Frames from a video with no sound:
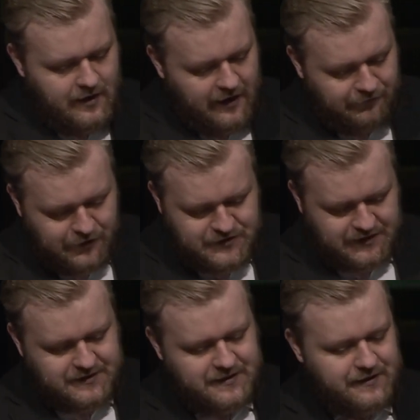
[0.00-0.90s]
And verse
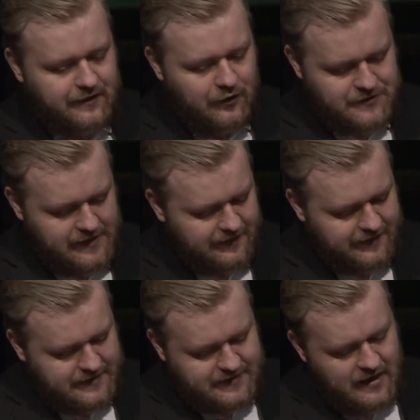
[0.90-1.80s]
16 goes like
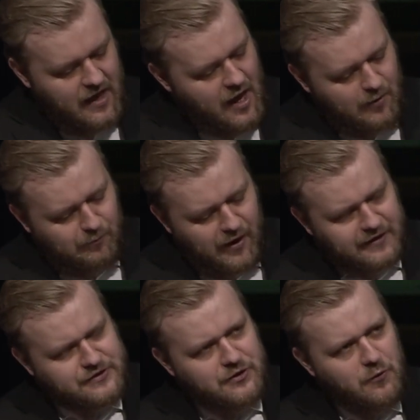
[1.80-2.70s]
this
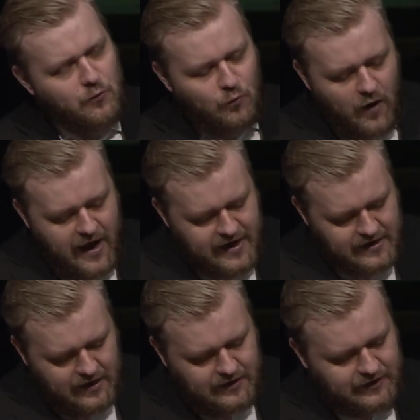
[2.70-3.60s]
But
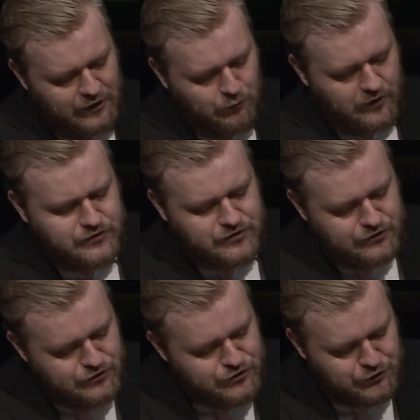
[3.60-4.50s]
when he was
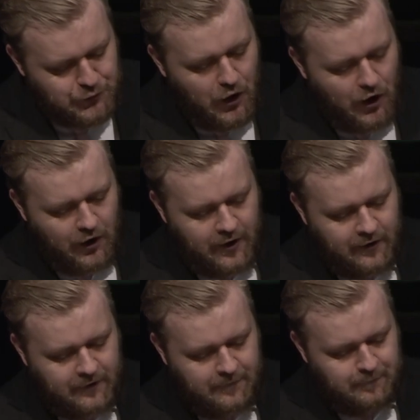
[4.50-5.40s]
strong,
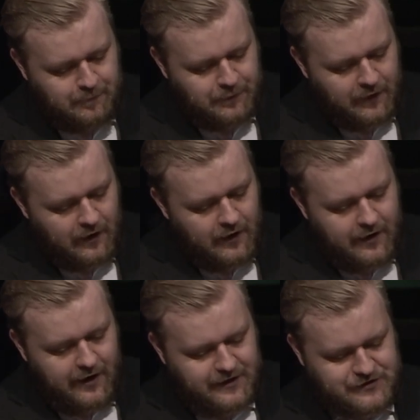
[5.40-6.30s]

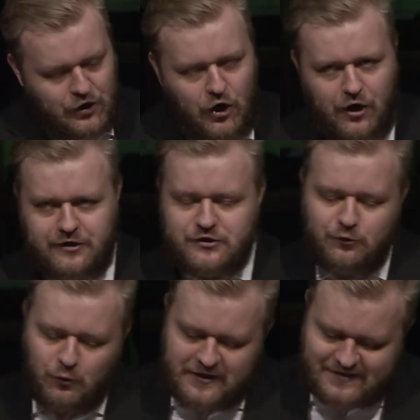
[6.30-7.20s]
his heart
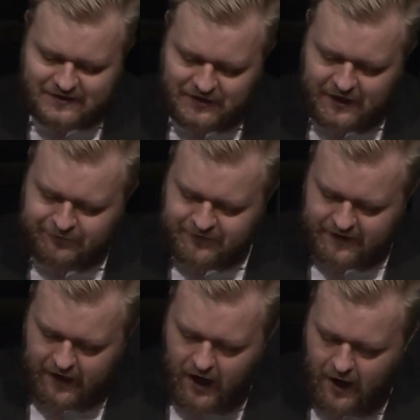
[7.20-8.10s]
was
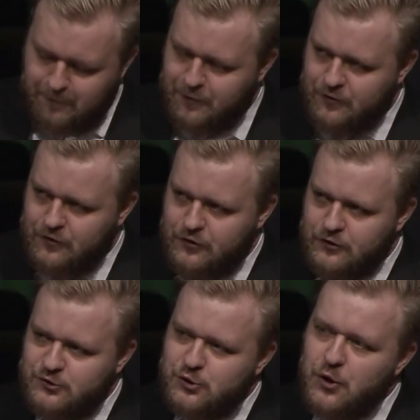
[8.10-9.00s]
lifted up
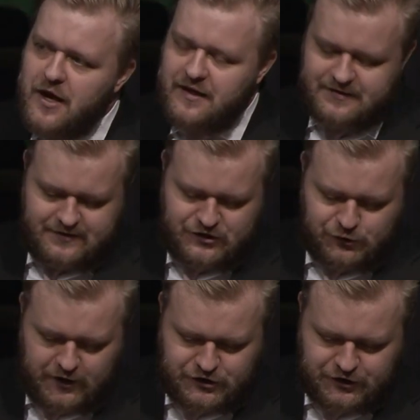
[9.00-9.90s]
to his
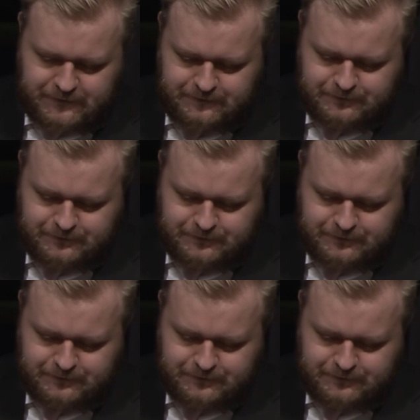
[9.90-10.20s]
destruction.